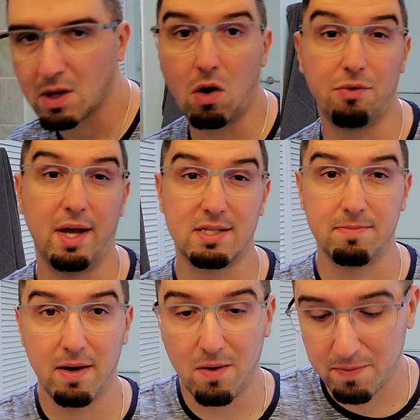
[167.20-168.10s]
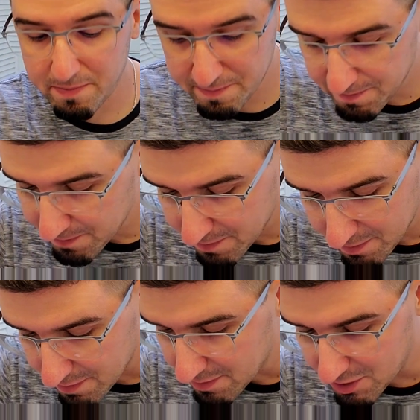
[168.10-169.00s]
Oh, that smell!
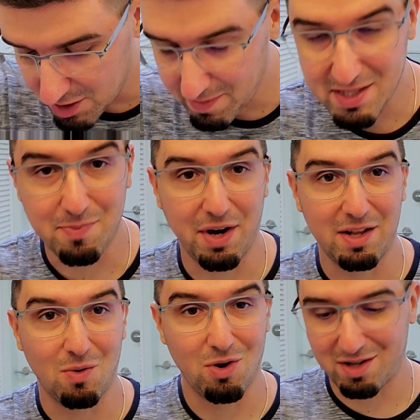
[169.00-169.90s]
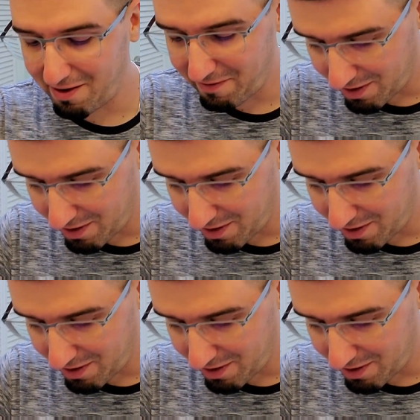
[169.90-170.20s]
Just by spraying the water I